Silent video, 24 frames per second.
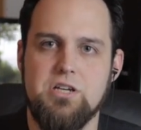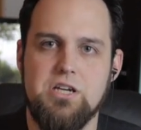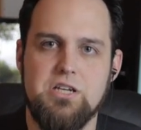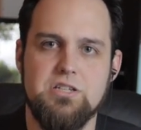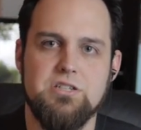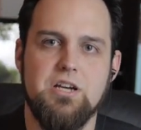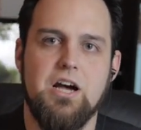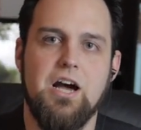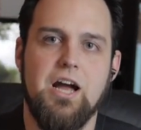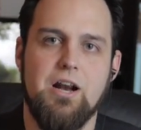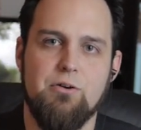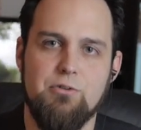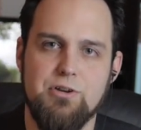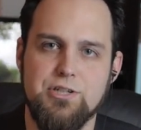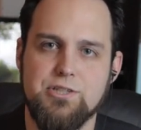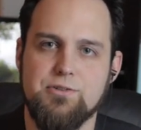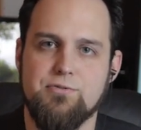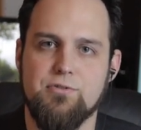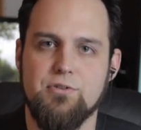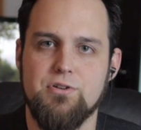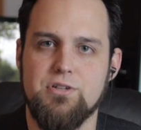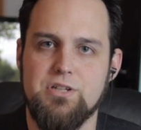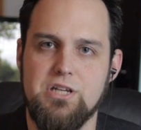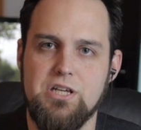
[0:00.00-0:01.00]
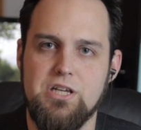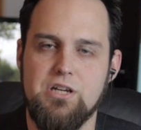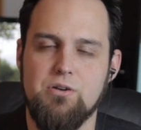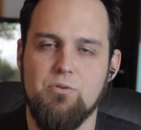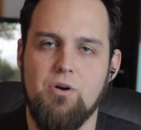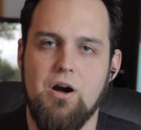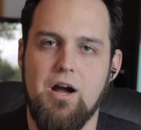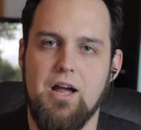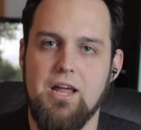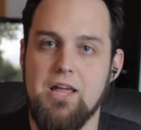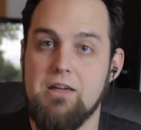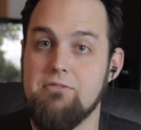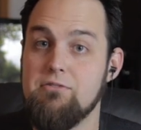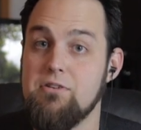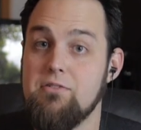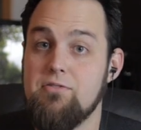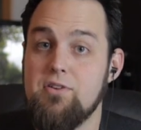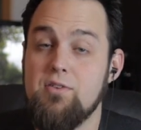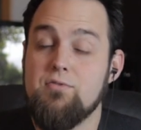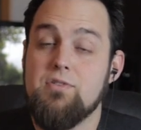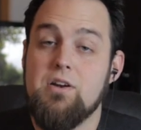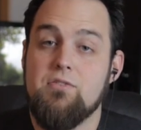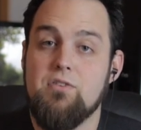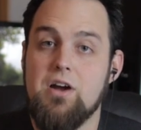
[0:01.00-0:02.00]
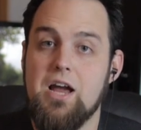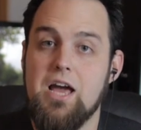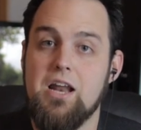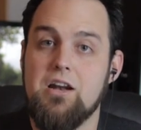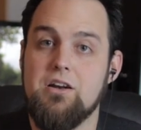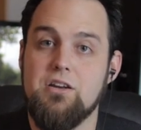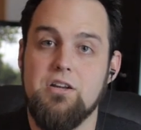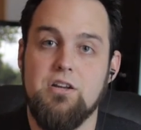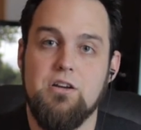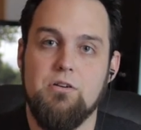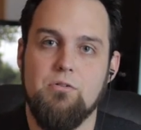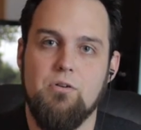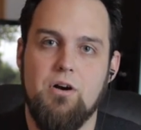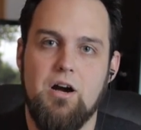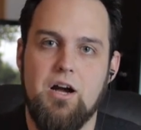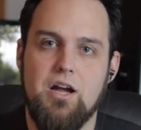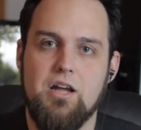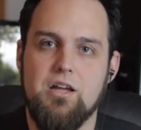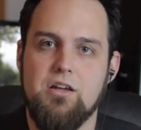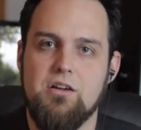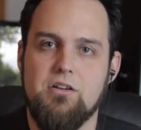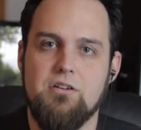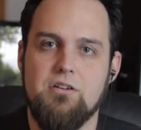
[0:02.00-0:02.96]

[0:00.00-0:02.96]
He's a high risk for a D U I, even if you've never had a D U I.